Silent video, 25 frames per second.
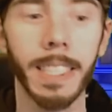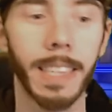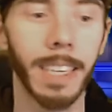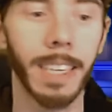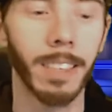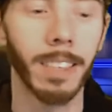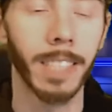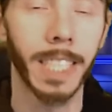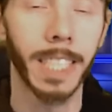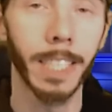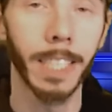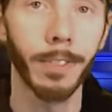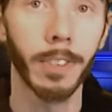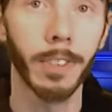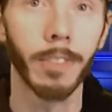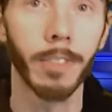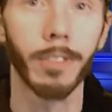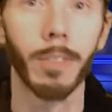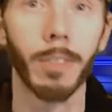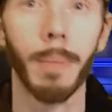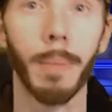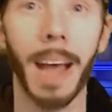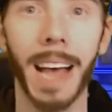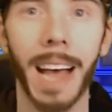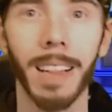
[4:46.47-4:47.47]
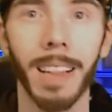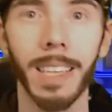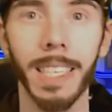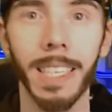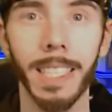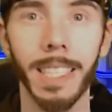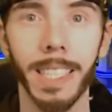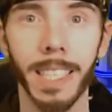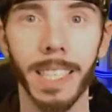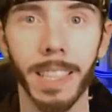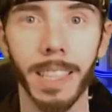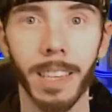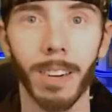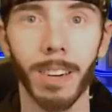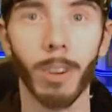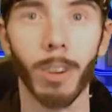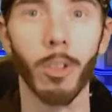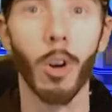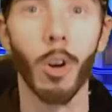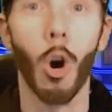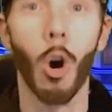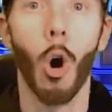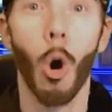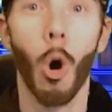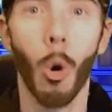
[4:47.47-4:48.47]
they are different from LED. They're
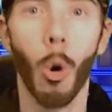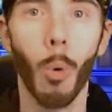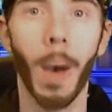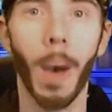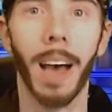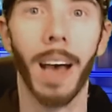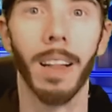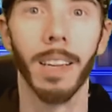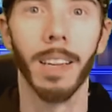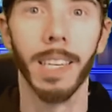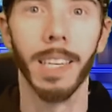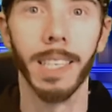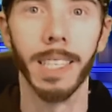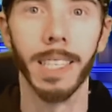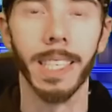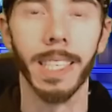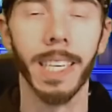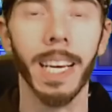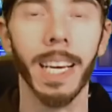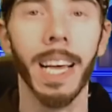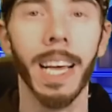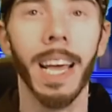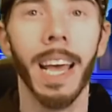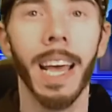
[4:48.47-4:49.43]
the OLED.